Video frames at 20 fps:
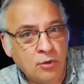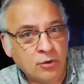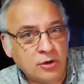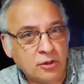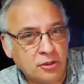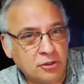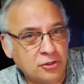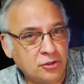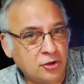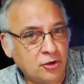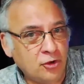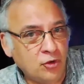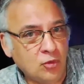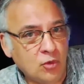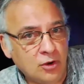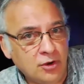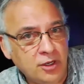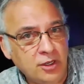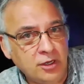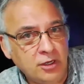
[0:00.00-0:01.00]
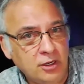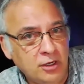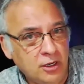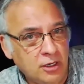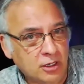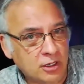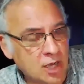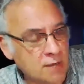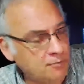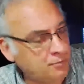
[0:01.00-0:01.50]
put a third one
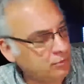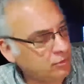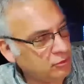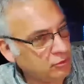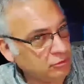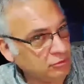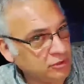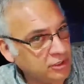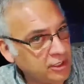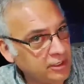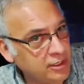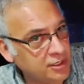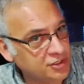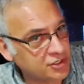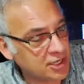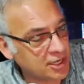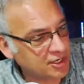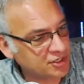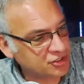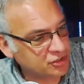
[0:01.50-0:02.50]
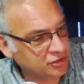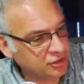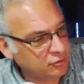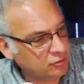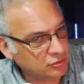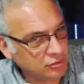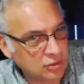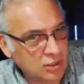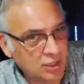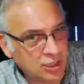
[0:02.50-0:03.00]
in a couple days, actually.
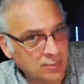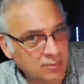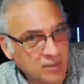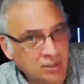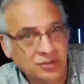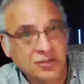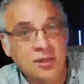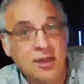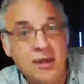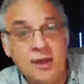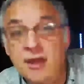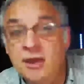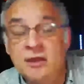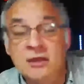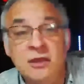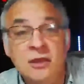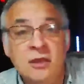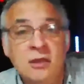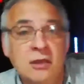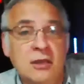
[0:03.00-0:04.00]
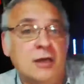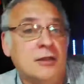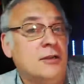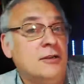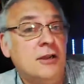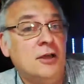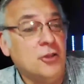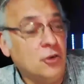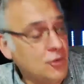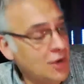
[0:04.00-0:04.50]
We'll talk about that
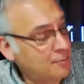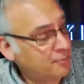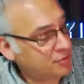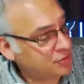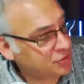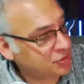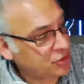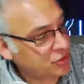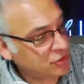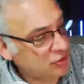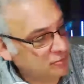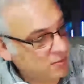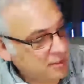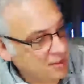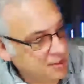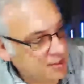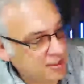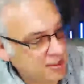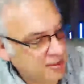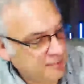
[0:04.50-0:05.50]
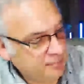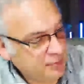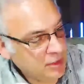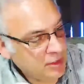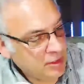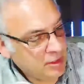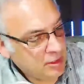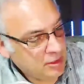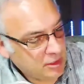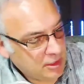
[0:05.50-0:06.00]
on another episode. But
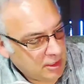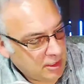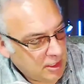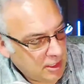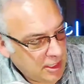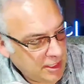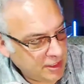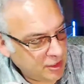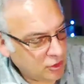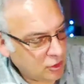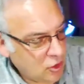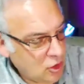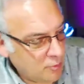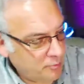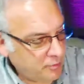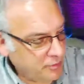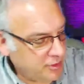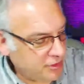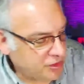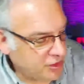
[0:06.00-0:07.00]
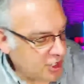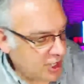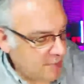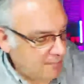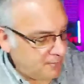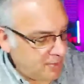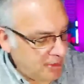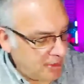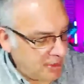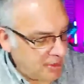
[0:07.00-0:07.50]
I'm going to open this
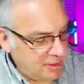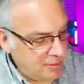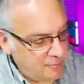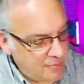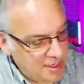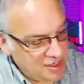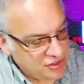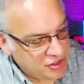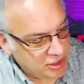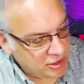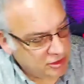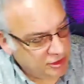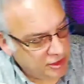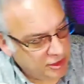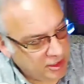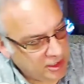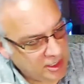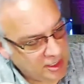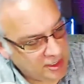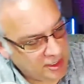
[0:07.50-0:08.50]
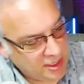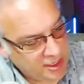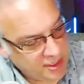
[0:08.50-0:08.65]
up, and basically you get